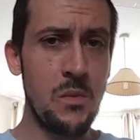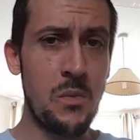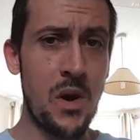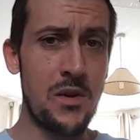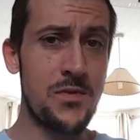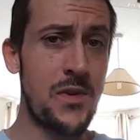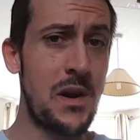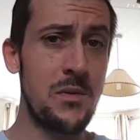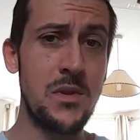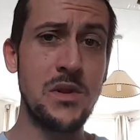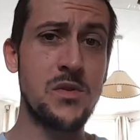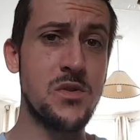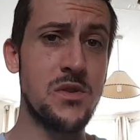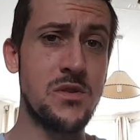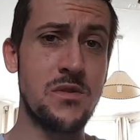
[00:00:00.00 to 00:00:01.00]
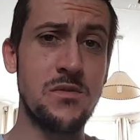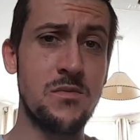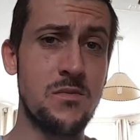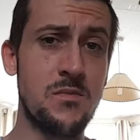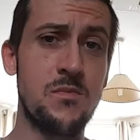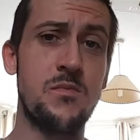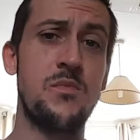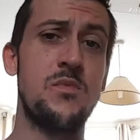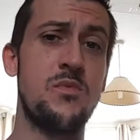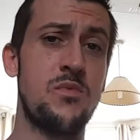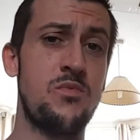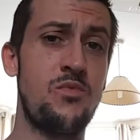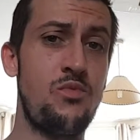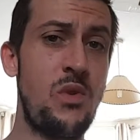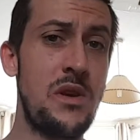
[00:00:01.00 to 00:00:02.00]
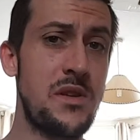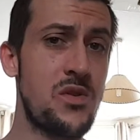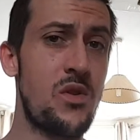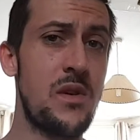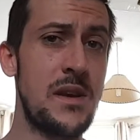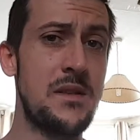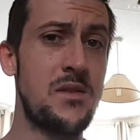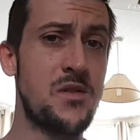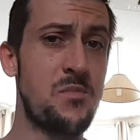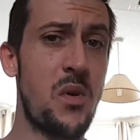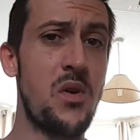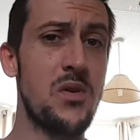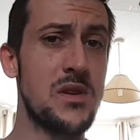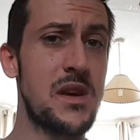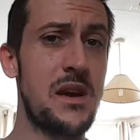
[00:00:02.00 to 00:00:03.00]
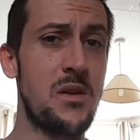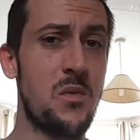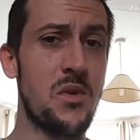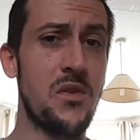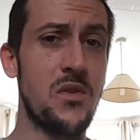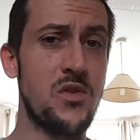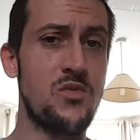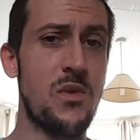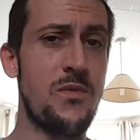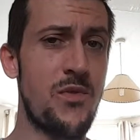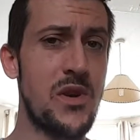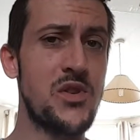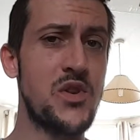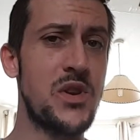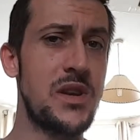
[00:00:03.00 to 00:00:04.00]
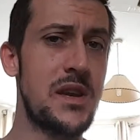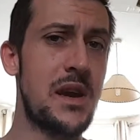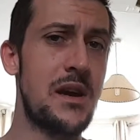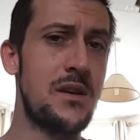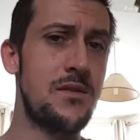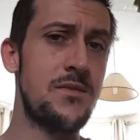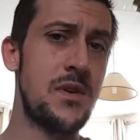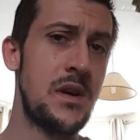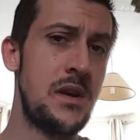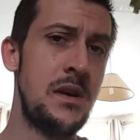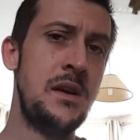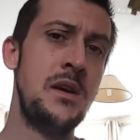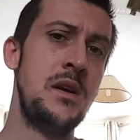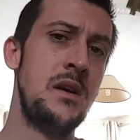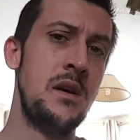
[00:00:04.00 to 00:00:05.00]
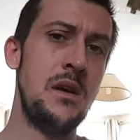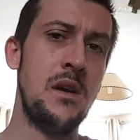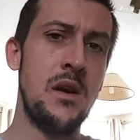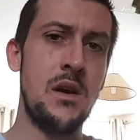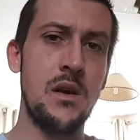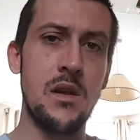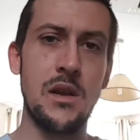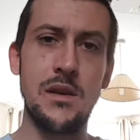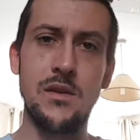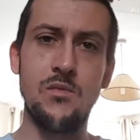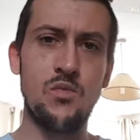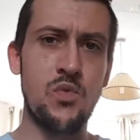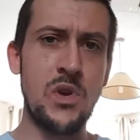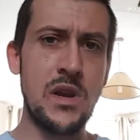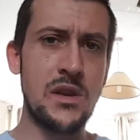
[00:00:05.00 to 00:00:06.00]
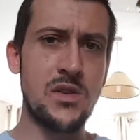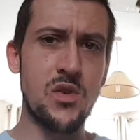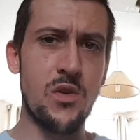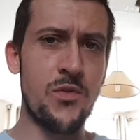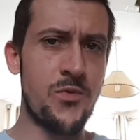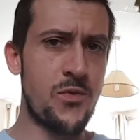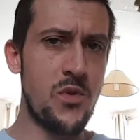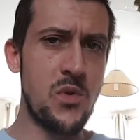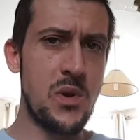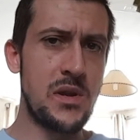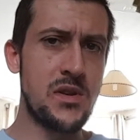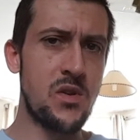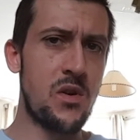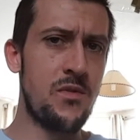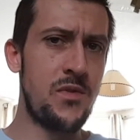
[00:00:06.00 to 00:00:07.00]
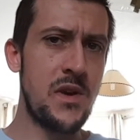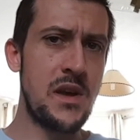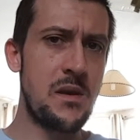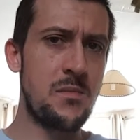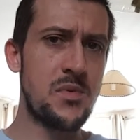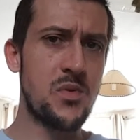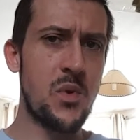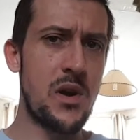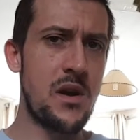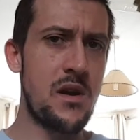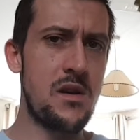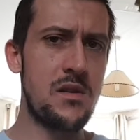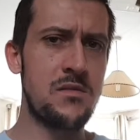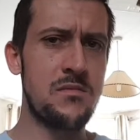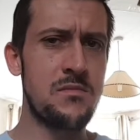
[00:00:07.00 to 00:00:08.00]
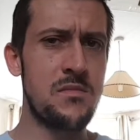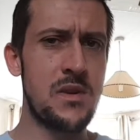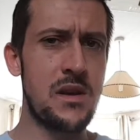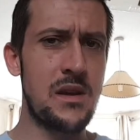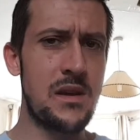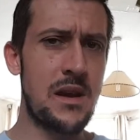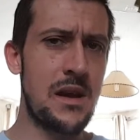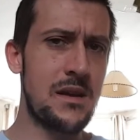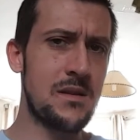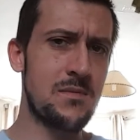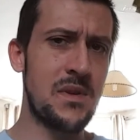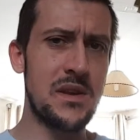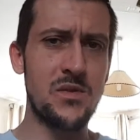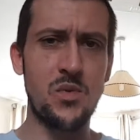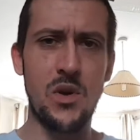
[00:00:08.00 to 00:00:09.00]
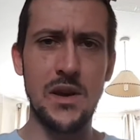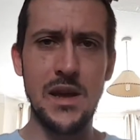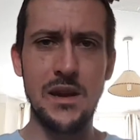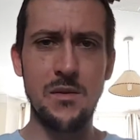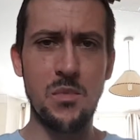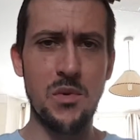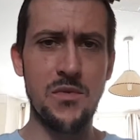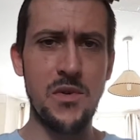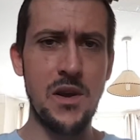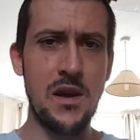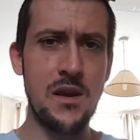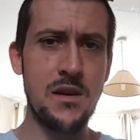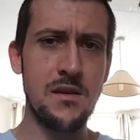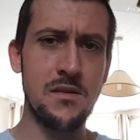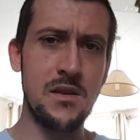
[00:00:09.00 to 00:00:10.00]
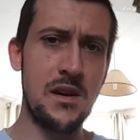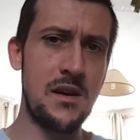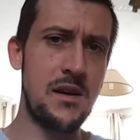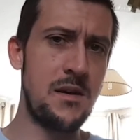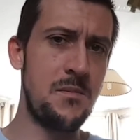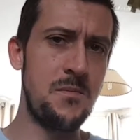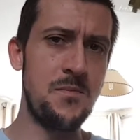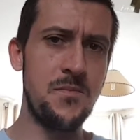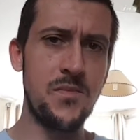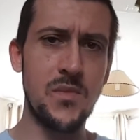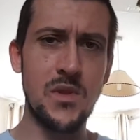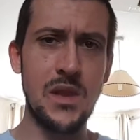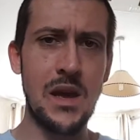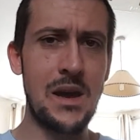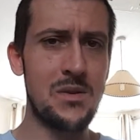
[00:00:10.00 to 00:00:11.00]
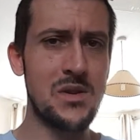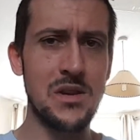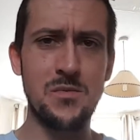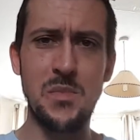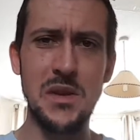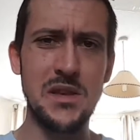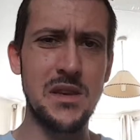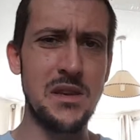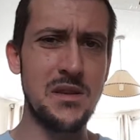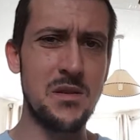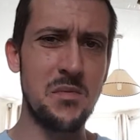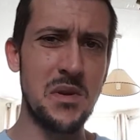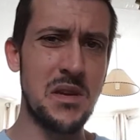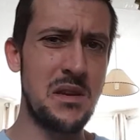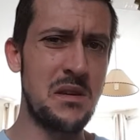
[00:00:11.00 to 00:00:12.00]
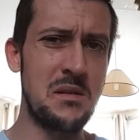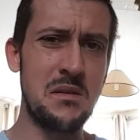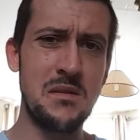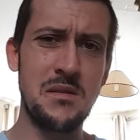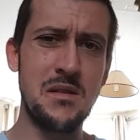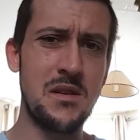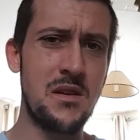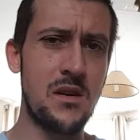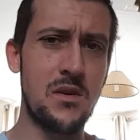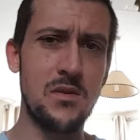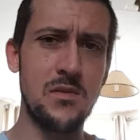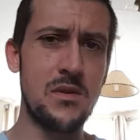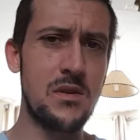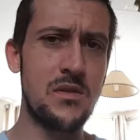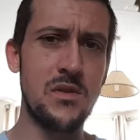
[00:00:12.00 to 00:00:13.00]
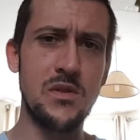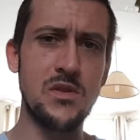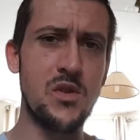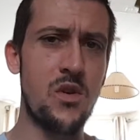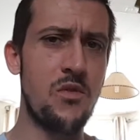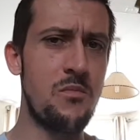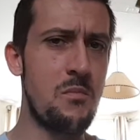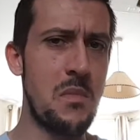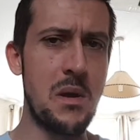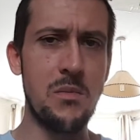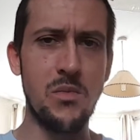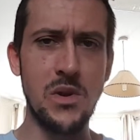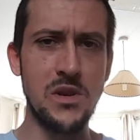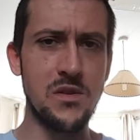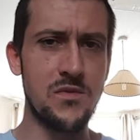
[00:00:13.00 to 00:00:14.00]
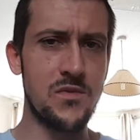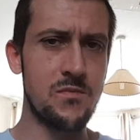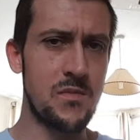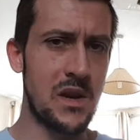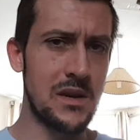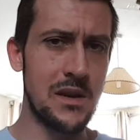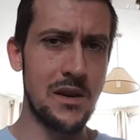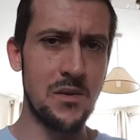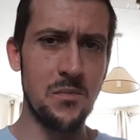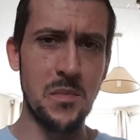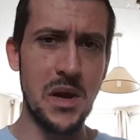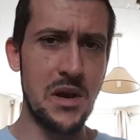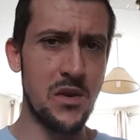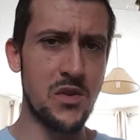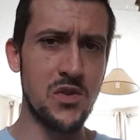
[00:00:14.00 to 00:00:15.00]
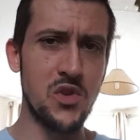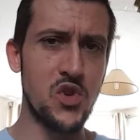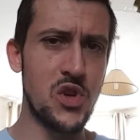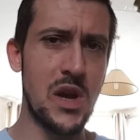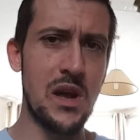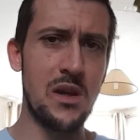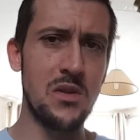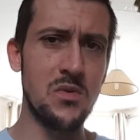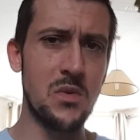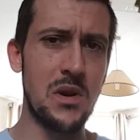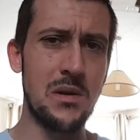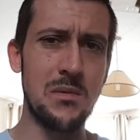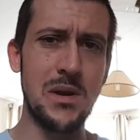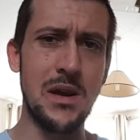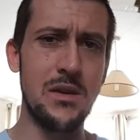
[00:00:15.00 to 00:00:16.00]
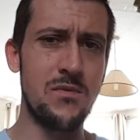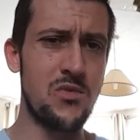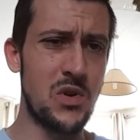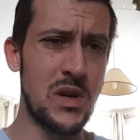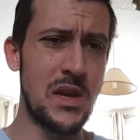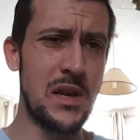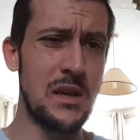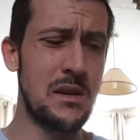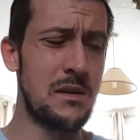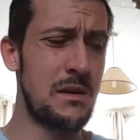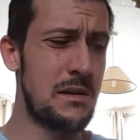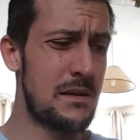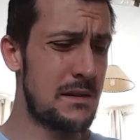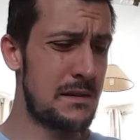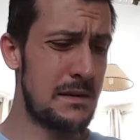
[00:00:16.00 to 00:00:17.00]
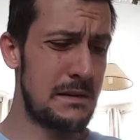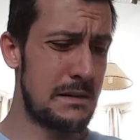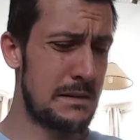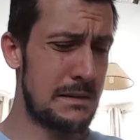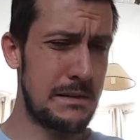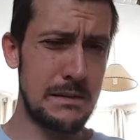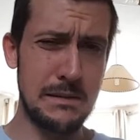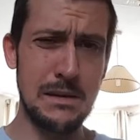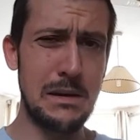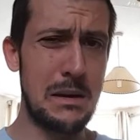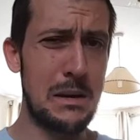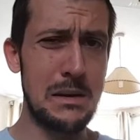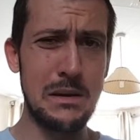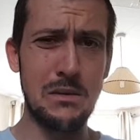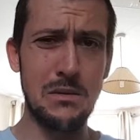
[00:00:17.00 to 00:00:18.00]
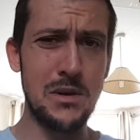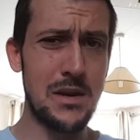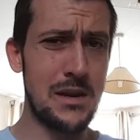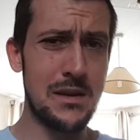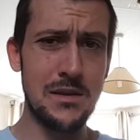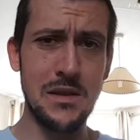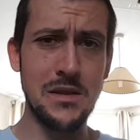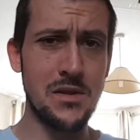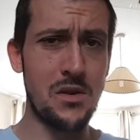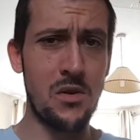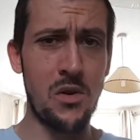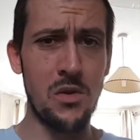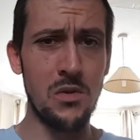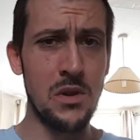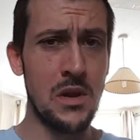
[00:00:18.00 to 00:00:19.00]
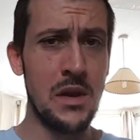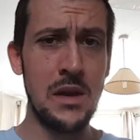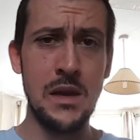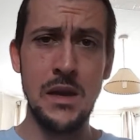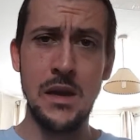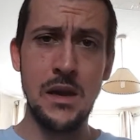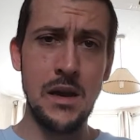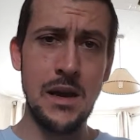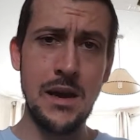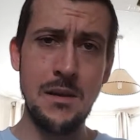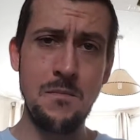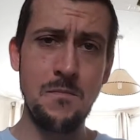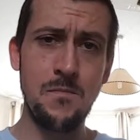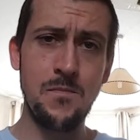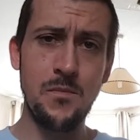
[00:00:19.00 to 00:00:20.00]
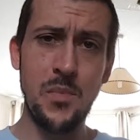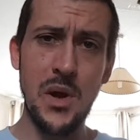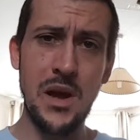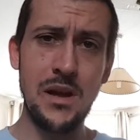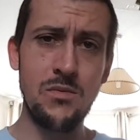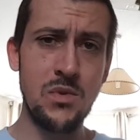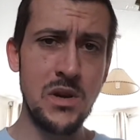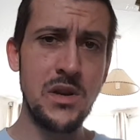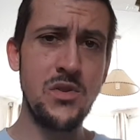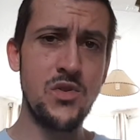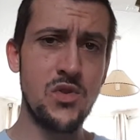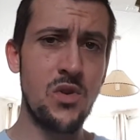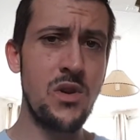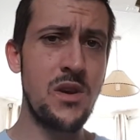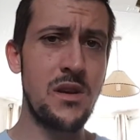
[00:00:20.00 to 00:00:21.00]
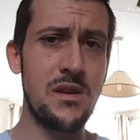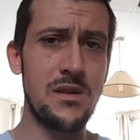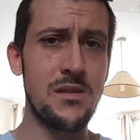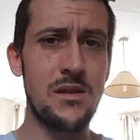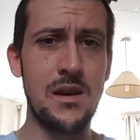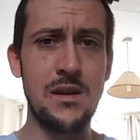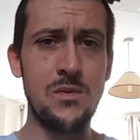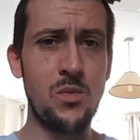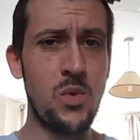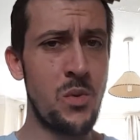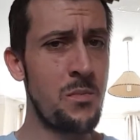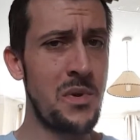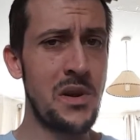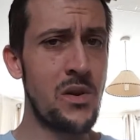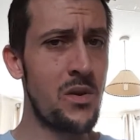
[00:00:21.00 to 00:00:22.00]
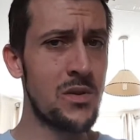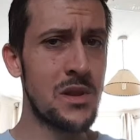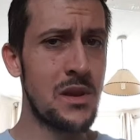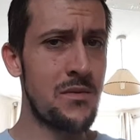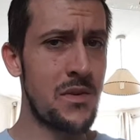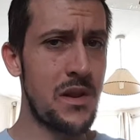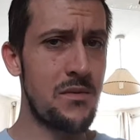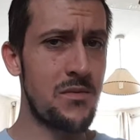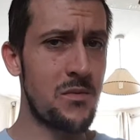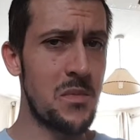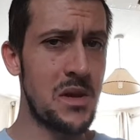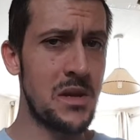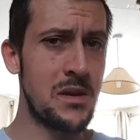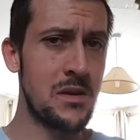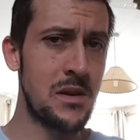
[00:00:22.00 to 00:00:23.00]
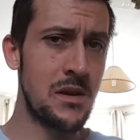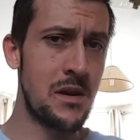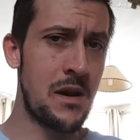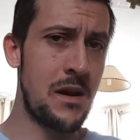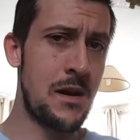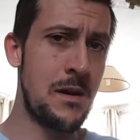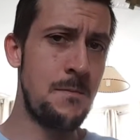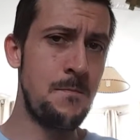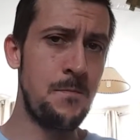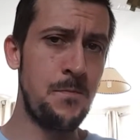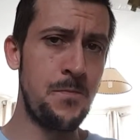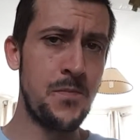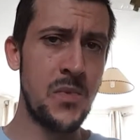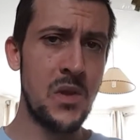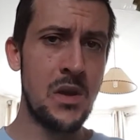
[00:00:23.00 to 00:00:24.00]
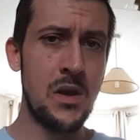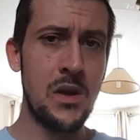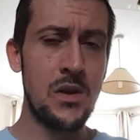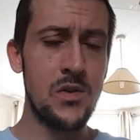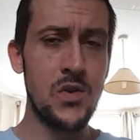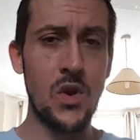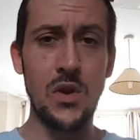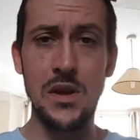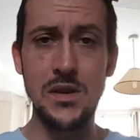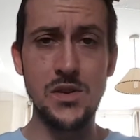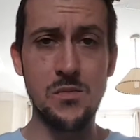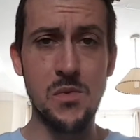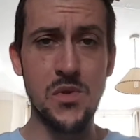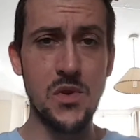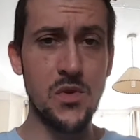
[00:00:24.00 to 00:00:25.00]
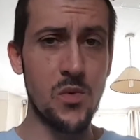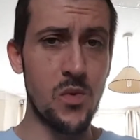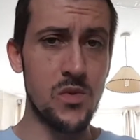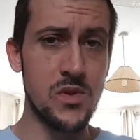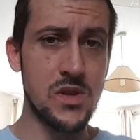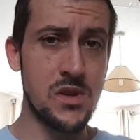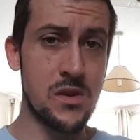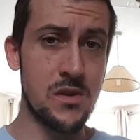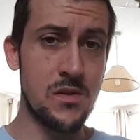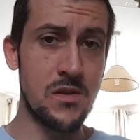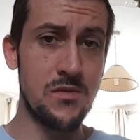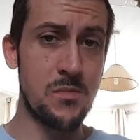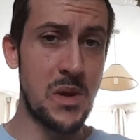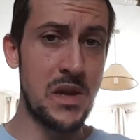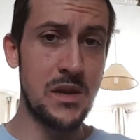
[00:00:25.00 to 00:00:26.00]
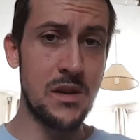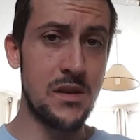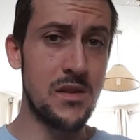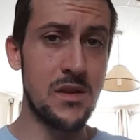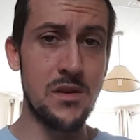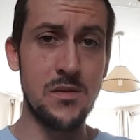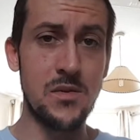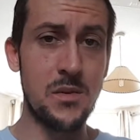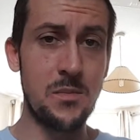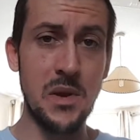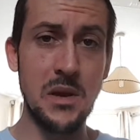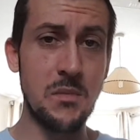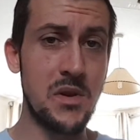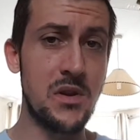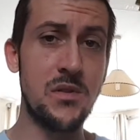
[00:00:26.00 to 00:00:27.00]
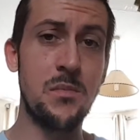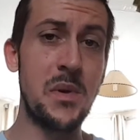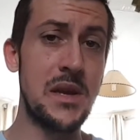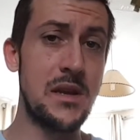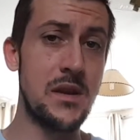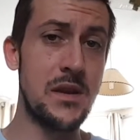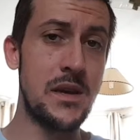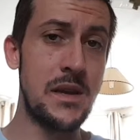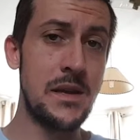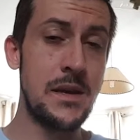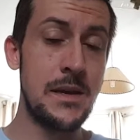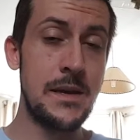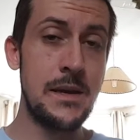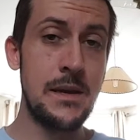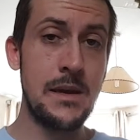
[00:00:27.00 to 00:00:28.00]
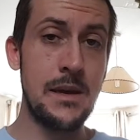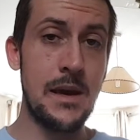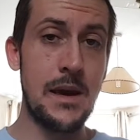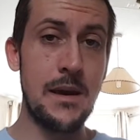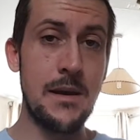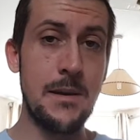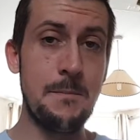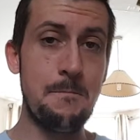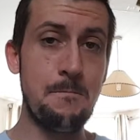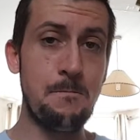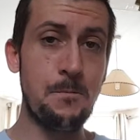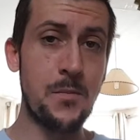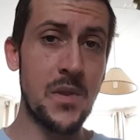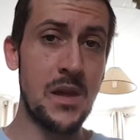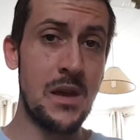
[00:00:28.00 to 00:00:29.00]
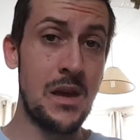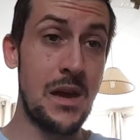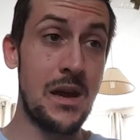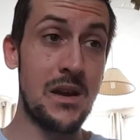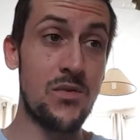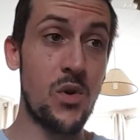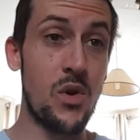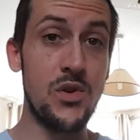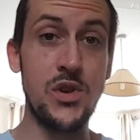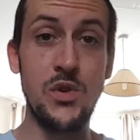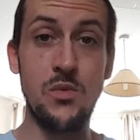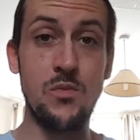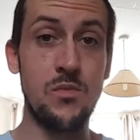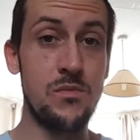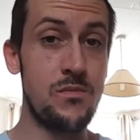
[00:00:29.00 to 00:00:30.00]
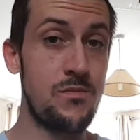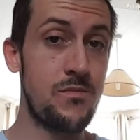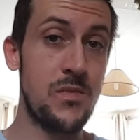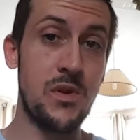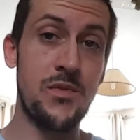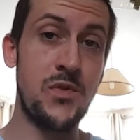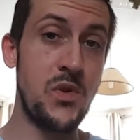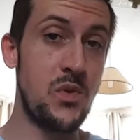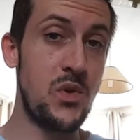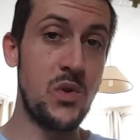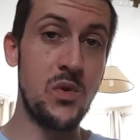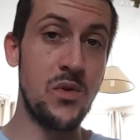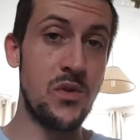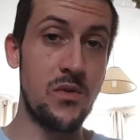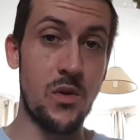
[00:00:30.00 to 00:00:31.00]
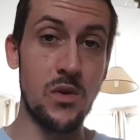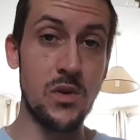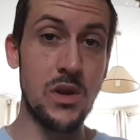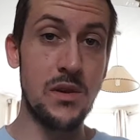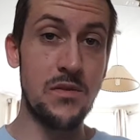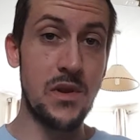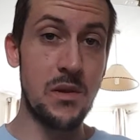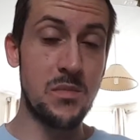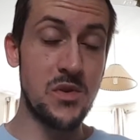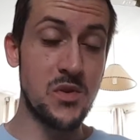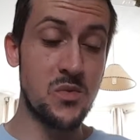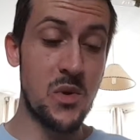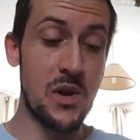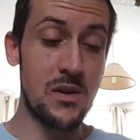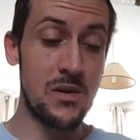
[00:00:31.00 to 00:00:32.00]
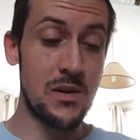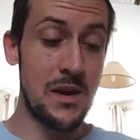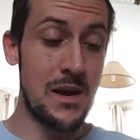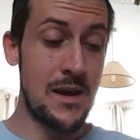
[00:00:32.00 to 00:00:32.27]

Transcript: But I found this was really sort of hit the spot as kind of one of those refreshing kind of like really sort of fruity sort of vapes where that's what I kind of prefer. And I was expecting it to be, the sort of memories of dandelion burdock as a child where I'm kind of drinking it and going, oh, no, I don't really like this at all. But I really enjoyed it. It wouldn't be an all day vape for me. Not like some of the other ones have been, like the penguin and the pink lady. And I've got a few new other all day vapes as well.